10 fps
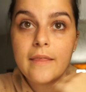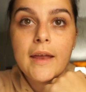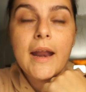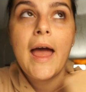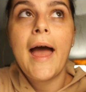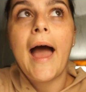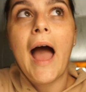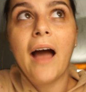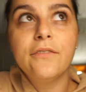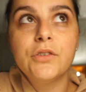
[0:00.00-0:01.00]
then
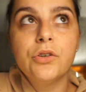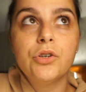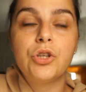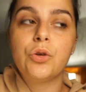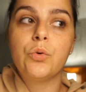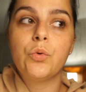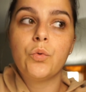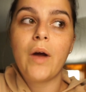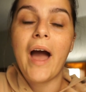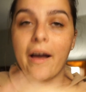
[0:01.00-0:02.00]
after
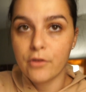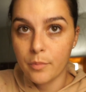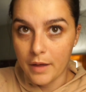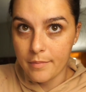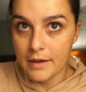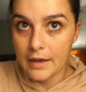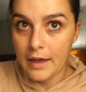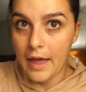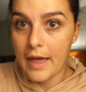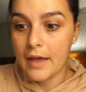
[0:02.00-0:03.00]
you have your baby
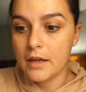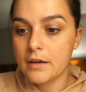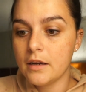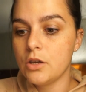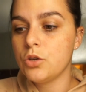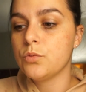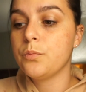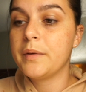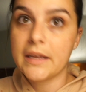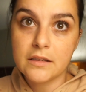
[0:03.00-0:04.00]
and you
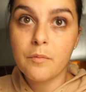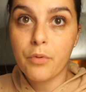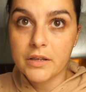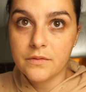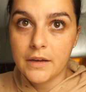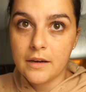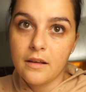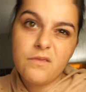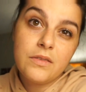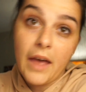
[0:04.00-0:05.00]
begin to breastfeed,
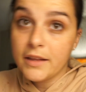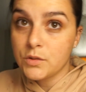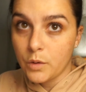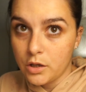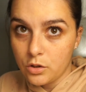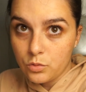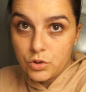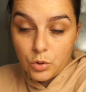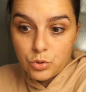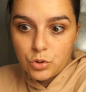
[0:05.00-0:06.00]
if that's what you
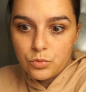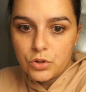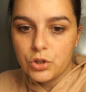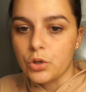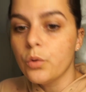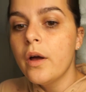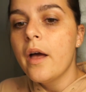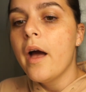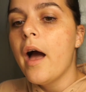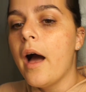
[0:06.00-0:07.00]
so choose to do,
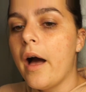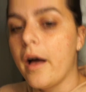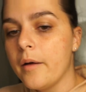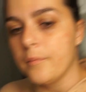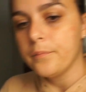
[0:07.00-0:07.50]
a